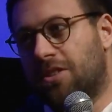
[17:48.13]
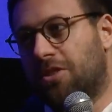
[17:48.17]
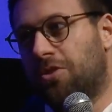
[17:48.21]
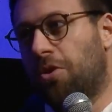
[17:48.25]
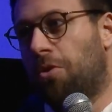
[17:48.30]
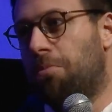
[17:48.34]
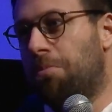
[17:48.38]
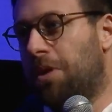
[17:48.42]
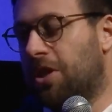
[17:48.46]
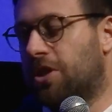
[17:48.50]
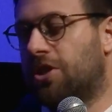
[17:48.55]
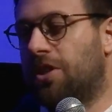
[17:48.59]

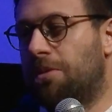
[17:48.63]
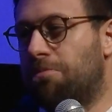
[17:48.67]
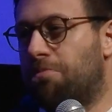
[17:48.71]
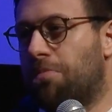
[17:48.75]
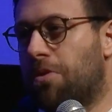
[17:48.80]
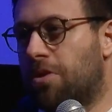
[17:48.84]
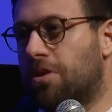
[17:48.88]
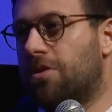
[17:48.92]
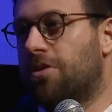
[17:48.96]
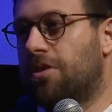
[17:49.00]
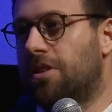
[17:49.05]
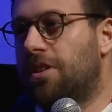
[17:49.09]
so much
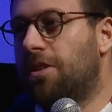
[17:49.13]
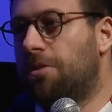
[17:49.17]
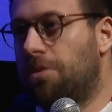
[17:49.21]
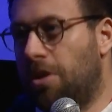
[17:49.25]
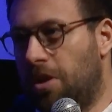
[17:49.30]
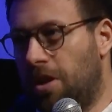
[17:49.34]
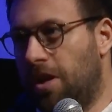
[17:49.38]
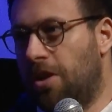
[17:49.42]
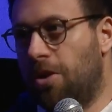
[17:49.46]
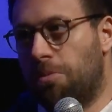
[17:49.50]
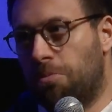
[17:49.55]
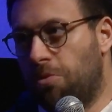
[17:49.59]
important
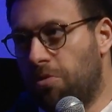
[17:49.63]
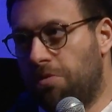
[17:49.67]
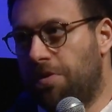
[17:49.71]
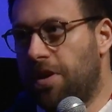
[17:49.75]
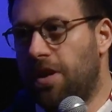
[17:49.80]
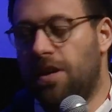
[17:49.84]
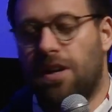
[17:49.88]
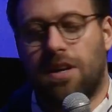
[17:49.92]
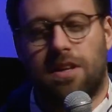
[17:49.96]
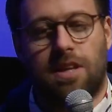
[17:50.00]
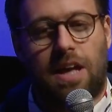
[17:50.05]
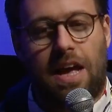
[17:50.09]
in a
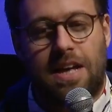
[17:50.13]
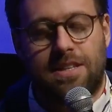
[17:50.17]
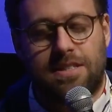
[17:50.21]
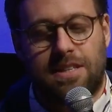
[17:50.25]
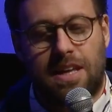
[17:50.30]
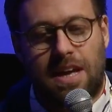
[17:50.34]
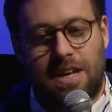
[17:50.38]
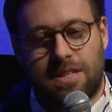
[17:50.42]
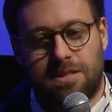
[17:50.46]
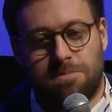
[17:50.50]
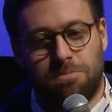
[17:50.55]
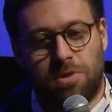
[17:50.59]
movie
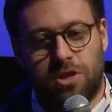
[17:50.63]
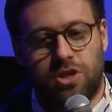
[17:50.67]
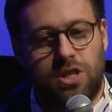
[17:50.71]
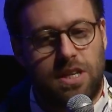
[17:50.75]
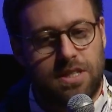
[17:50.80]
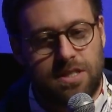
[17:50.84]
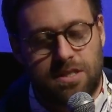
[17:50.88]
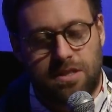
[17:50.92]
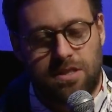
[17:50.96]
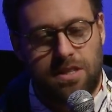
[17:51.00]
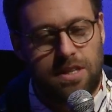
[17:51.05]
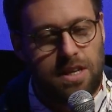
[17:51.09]
as much
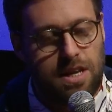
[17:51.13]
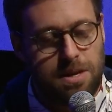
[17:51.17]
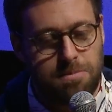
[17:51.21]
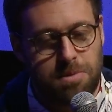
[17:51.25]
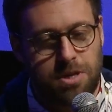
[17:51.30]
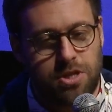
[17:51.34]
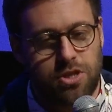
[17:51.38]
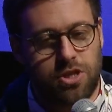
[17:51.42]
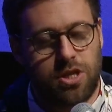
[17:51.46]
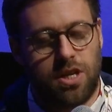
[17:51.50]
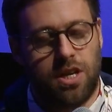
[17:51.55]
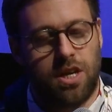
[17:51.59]
as the
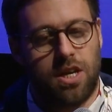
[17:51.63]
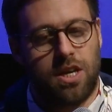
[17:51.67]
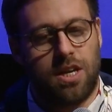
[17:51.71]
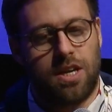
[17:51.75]
image.